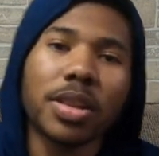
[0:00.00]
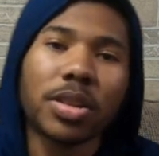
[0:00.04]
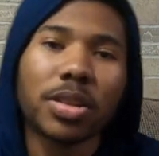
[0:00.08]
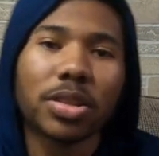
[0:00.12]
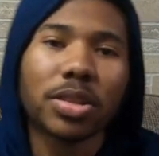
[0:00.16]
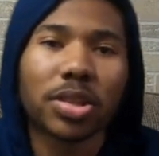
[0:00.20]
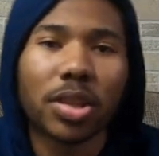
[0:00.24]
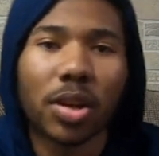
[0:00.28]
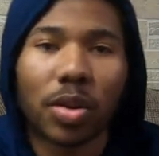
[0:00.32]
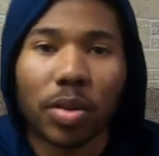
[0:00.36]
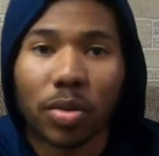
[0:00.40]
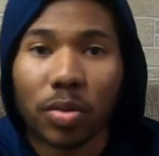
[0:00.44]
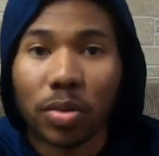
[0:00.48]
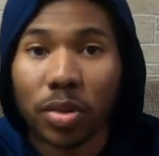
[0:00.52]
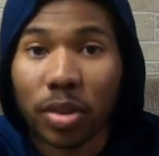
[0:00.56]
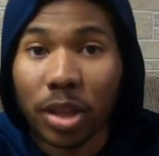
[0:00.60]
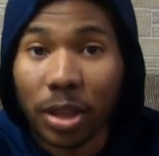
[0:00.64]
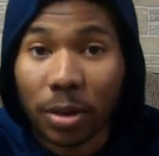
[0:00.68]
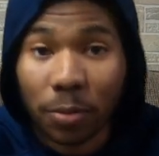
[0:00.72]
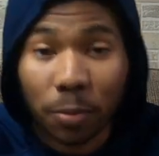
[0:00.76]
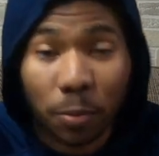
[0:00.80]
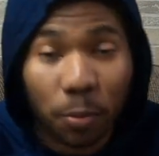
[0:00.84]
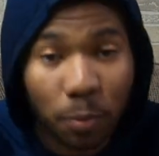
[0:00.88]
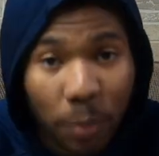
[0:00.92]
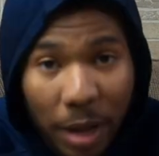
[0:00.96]
So
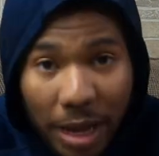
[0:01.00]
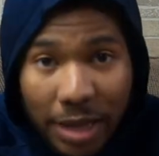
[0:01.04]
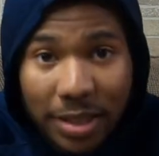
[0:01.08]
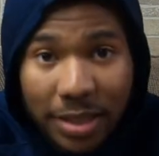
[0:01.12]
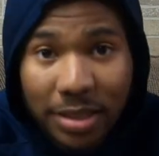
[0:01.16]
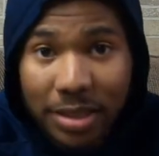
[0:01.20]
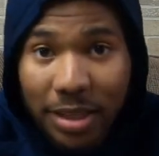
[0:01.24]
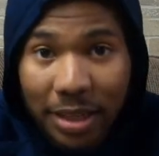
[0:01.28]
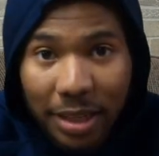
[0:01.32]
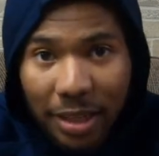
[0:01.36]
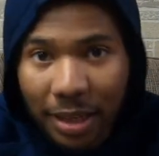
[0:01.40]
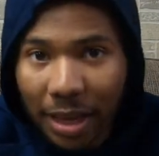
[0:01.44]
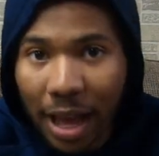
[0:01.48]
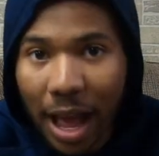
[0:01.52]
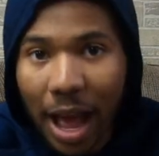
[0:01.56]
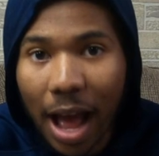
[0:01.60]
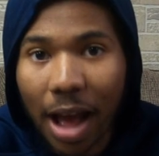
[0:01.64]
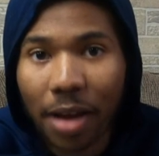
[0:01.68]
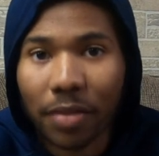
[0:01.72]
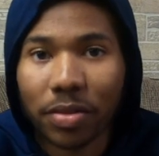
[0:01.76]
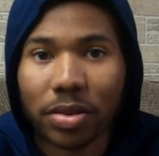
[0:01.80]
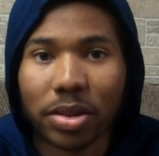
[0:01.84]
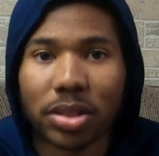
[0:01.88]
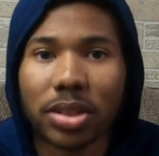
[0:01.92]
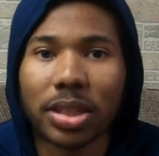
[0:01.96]
the best thing,
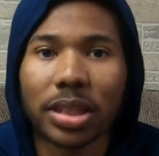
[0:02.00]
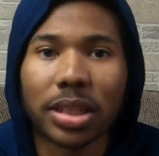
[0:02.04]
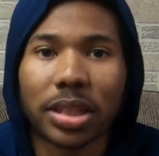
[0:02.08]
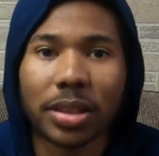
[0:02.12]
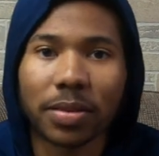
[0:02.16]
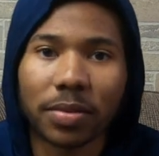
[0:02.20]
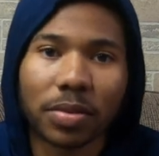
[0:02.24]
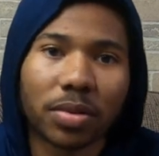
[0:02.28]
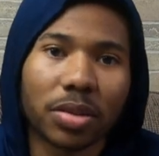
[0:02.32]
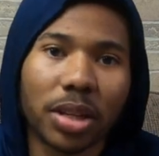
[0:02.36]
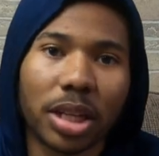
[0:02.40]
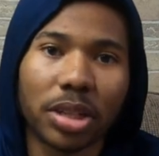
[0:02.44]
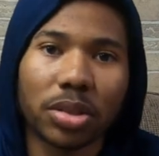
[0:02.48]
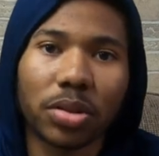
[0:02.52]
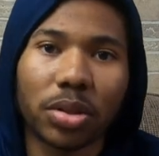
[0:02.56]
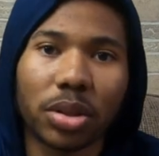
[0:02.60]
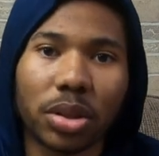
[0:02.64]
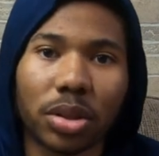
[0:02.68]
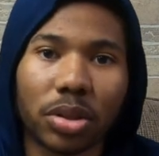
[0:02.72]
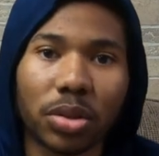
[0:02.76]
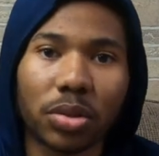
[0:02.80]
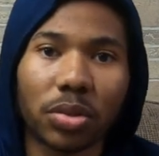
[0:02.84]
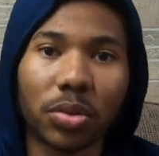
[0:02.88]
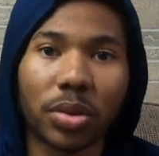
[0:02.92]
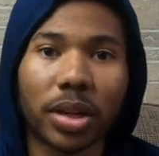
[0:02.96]
obviously, that you
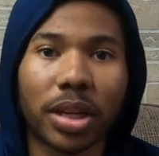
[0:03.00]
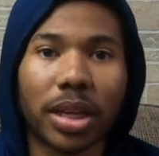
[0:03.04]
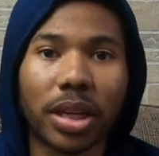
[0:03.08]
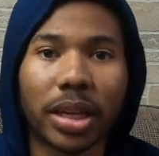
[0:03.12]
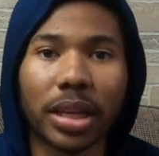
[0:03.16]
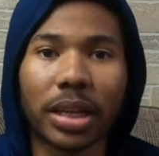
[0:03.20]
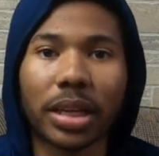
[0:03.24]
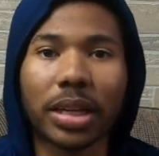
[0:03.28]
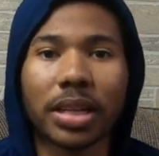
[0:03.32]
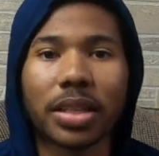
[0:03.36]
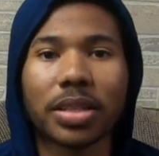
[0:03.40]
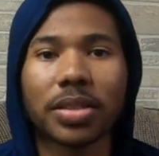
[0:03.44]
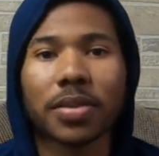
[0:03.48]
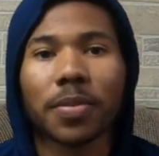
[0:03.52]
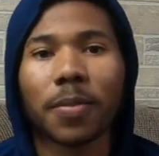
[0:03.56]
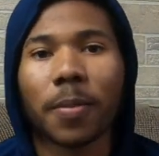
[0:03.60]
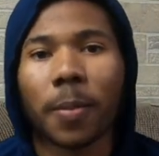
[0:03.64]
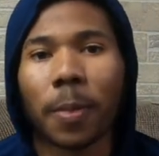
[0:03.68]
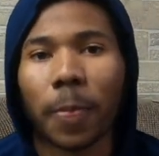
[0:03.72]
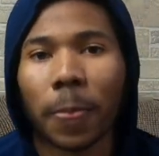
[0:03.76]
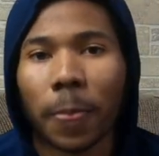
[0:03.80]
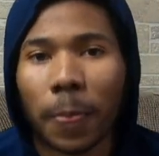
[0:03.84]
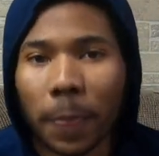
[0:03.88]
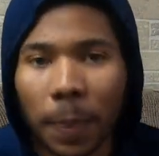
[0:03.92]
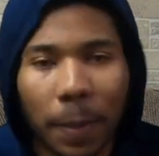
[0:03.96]
can do is
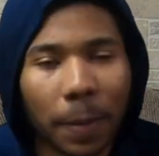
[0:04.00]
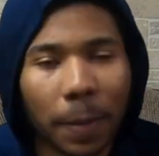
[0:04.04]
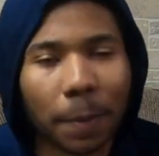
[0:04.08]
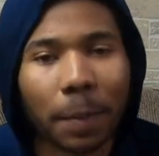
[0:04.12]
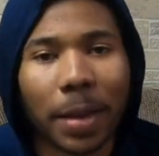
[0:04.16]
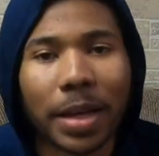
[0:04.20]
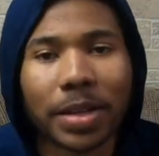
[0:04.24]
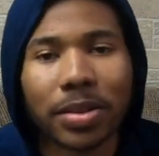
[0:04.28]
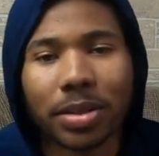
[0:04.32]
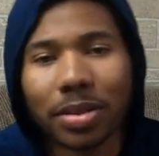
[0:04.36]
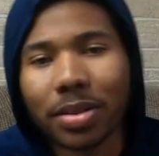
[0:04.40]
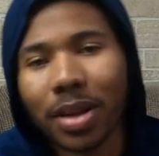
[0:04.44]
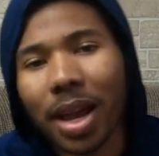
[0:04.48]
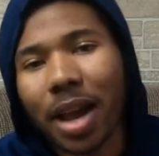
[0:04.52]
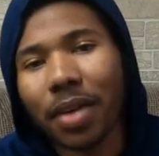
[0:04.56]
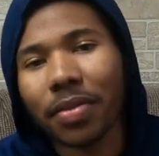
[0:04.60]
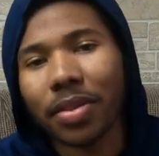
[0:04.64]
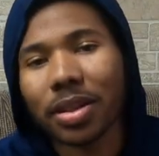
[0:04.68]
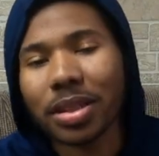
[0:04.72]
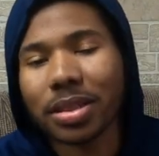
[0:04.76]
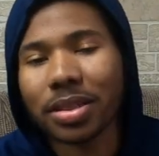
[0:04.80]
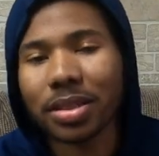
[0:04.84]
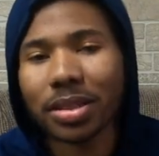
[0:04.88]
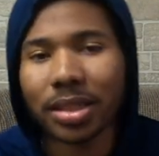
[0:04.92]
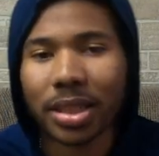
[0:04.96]
make sure you have a
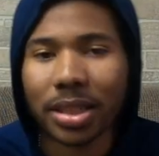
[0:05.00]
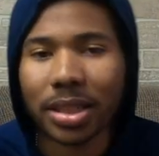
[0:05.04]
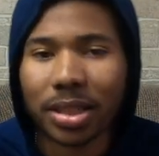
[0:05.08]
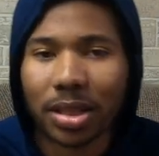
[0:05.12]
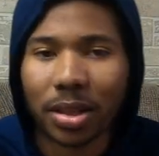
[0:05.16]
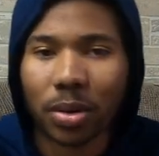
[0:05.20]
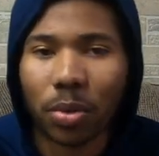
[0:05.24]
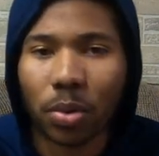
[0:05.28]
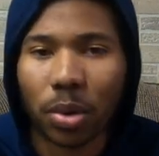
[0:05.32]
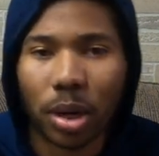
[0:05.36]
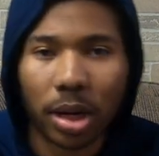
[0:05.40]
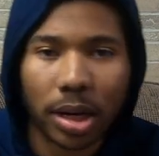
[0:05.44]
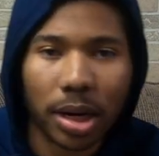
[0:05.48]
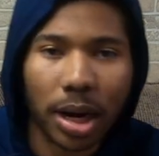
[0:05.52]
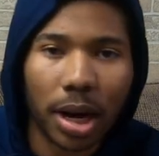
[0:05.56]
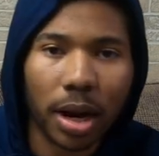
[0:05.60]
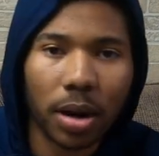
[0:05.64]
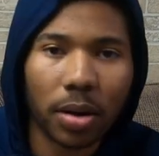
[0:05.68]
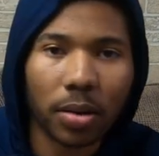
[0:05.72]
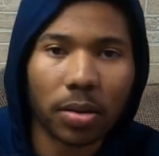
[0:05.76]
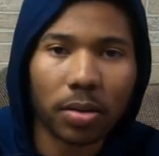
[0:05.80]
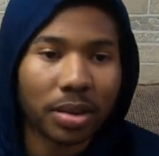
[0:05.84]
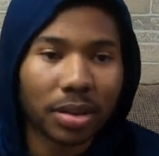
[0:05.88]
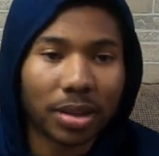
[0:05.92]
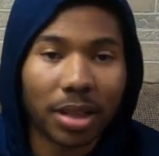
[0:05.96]
consistent
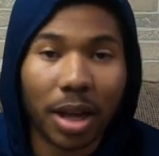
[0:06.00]
workout.